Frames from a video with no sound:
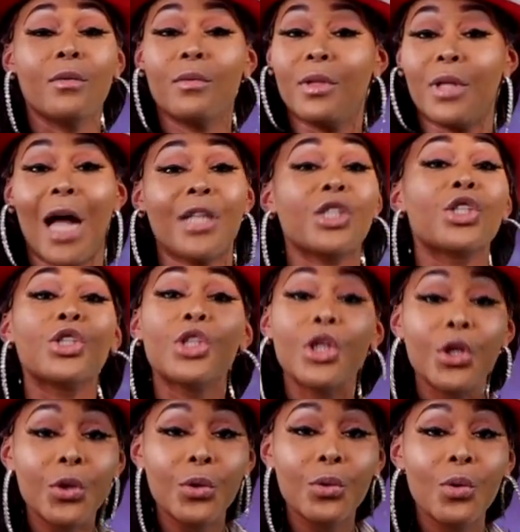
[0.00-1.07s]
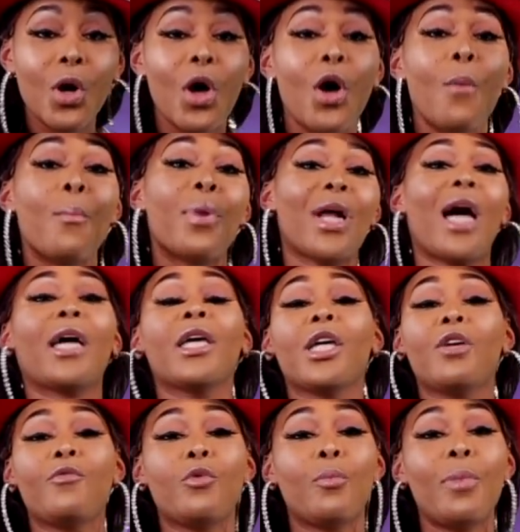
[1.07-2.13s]
not to do, but I can
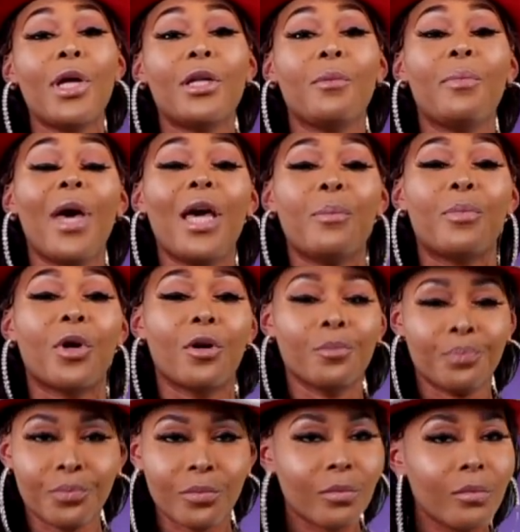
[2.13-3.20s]
give you pen and paper.